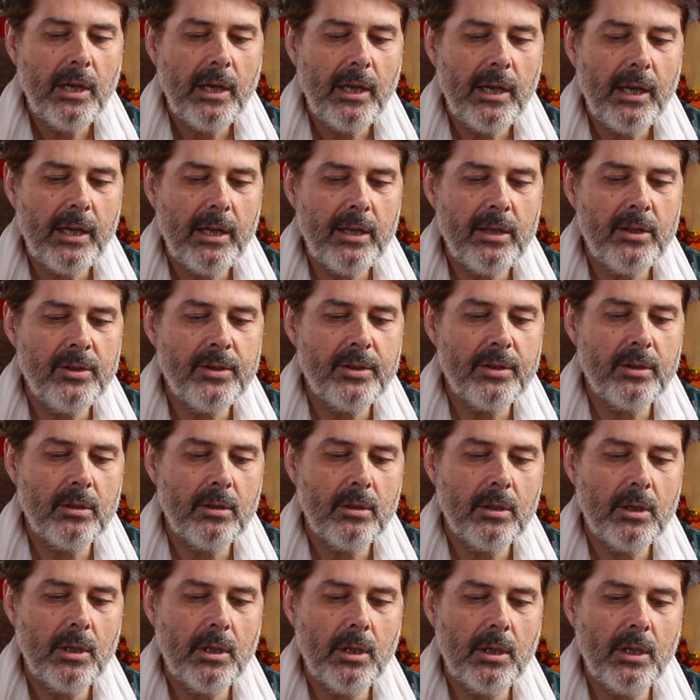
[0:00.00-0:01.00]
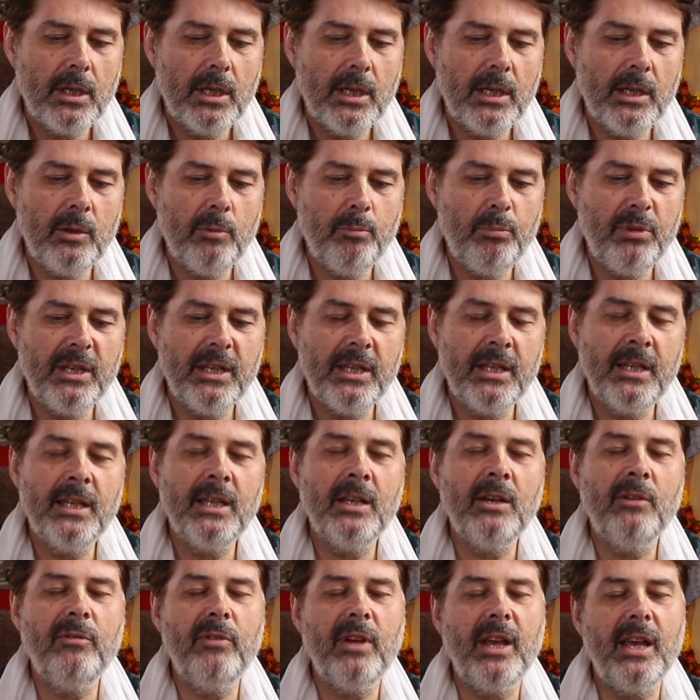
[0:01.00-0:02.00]
and in the
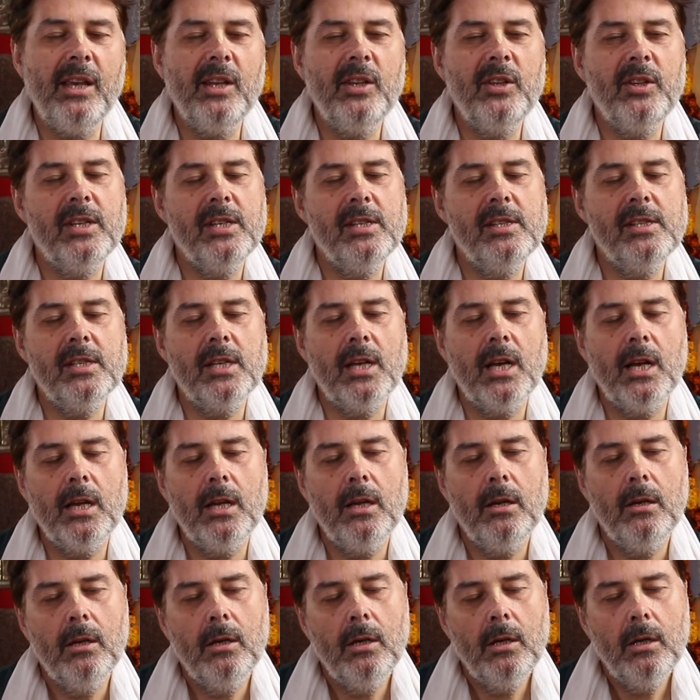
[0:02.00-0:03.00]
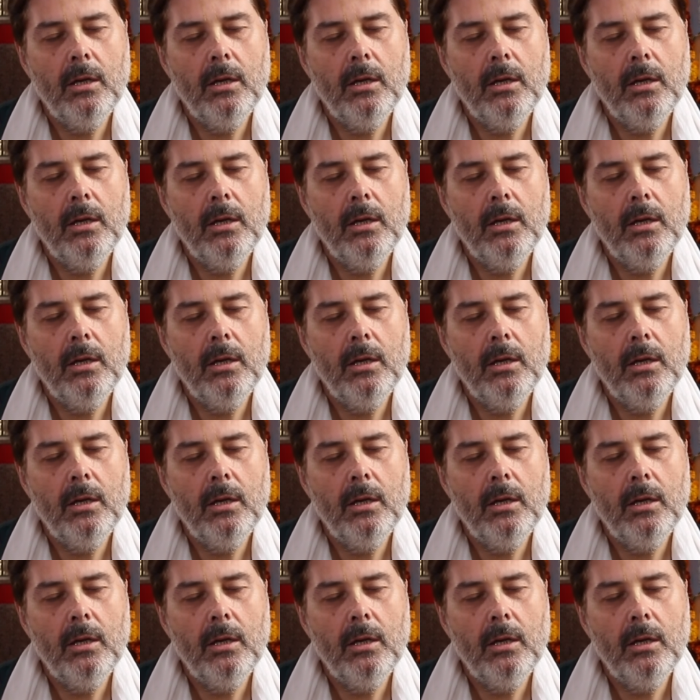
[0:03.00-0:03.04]
beginning of the 80s I